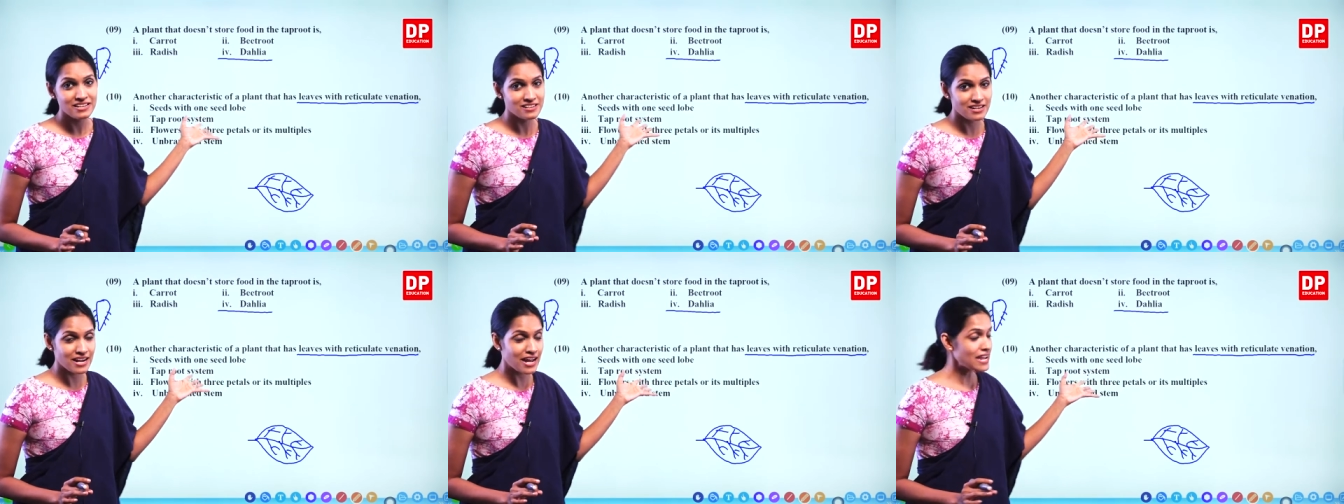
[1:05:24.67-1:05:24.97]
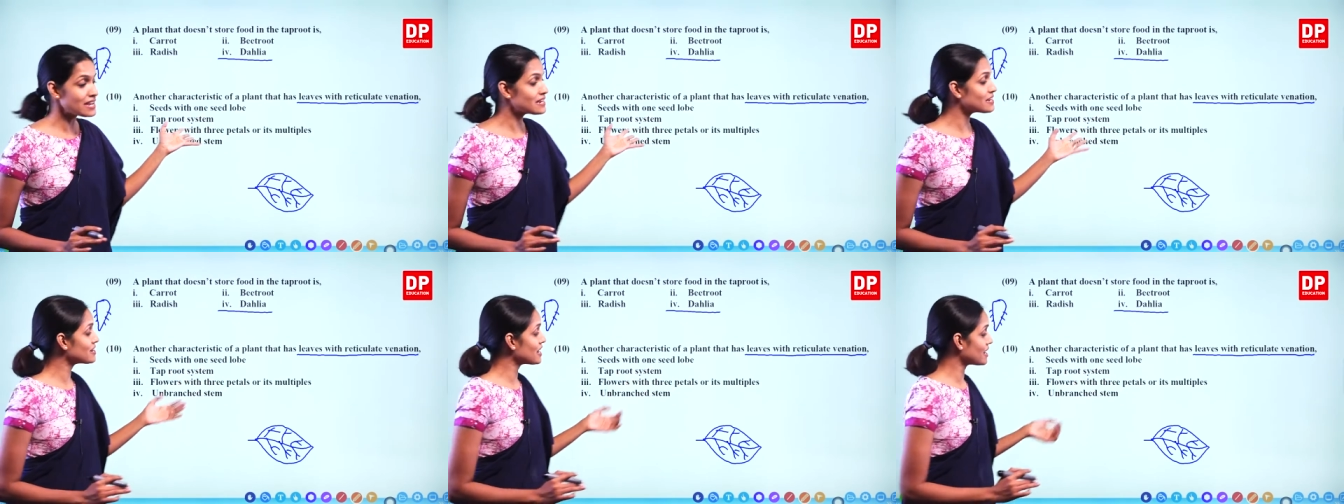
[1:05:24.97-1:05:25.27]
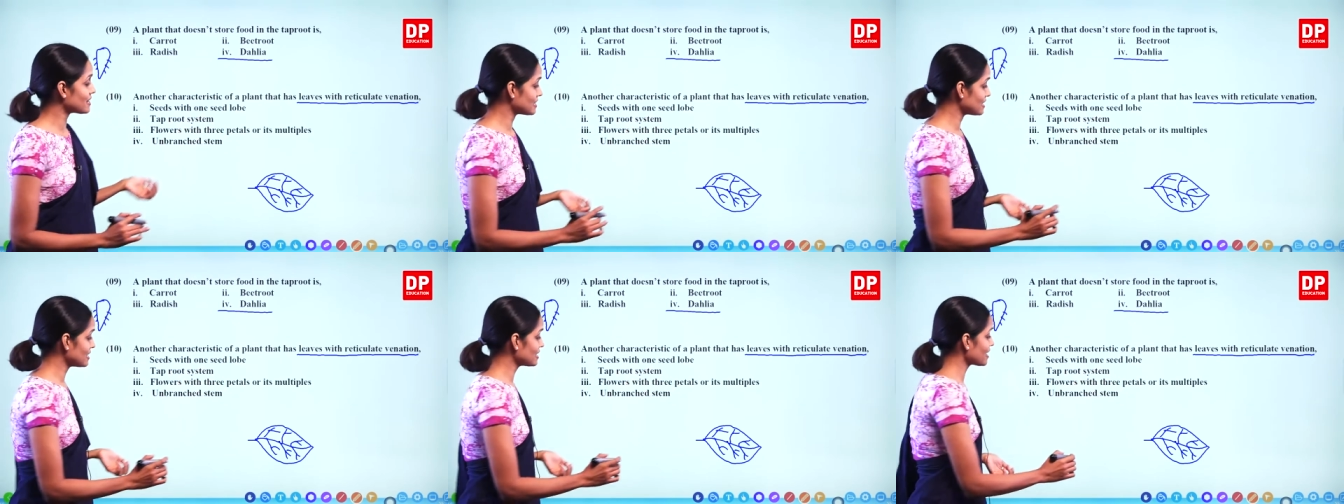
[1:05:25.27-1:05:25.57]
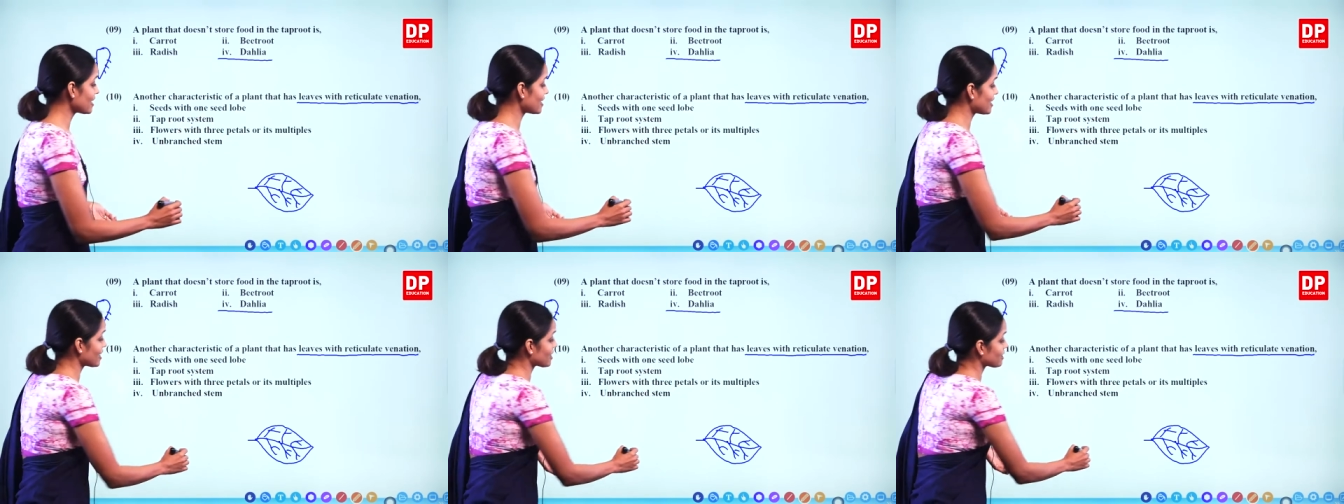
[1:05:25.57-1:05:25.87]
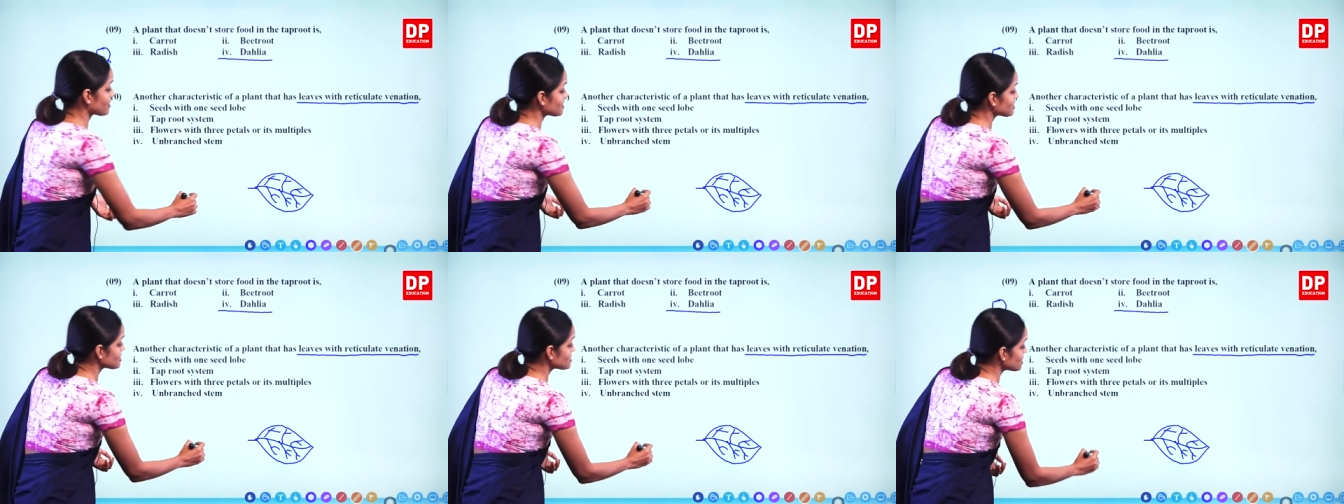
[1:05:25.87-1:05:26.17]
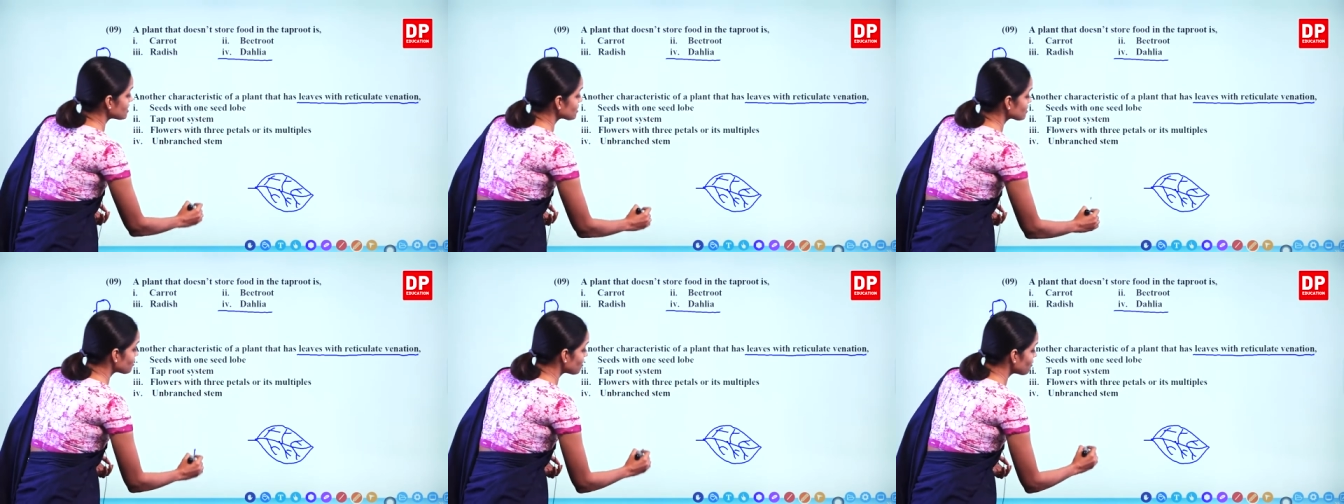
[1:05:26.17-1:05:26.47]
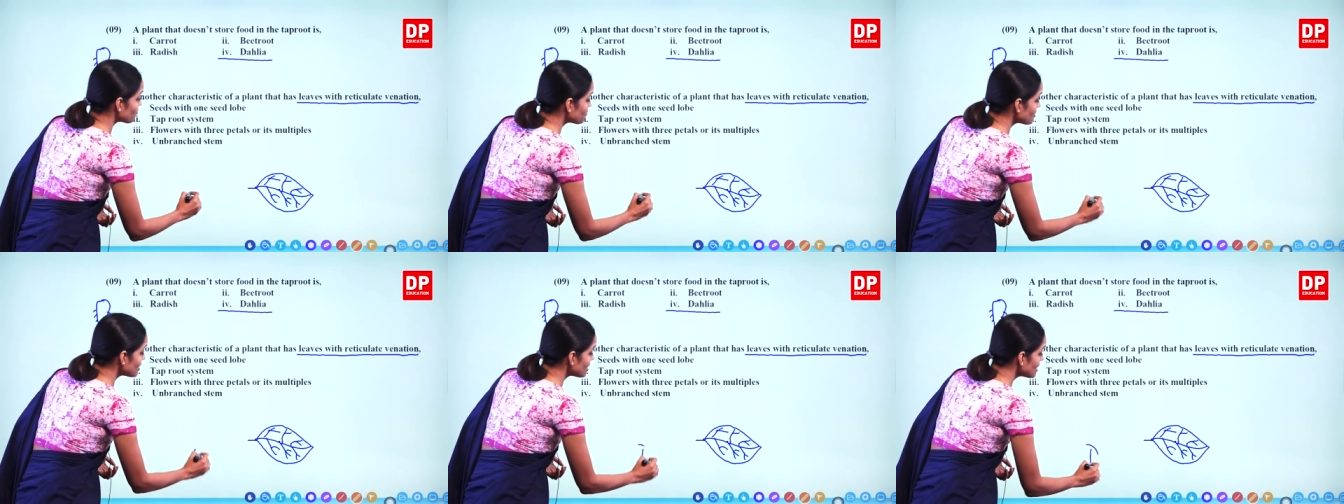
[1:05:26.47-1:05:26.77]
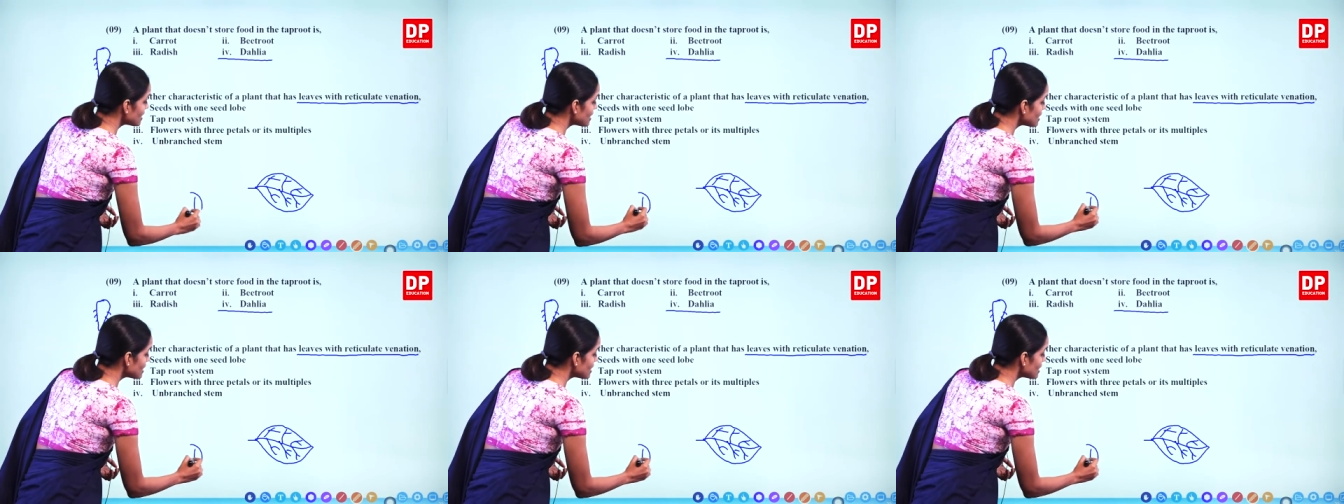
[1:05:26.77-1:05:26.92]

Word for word: Right? Another characteristic of a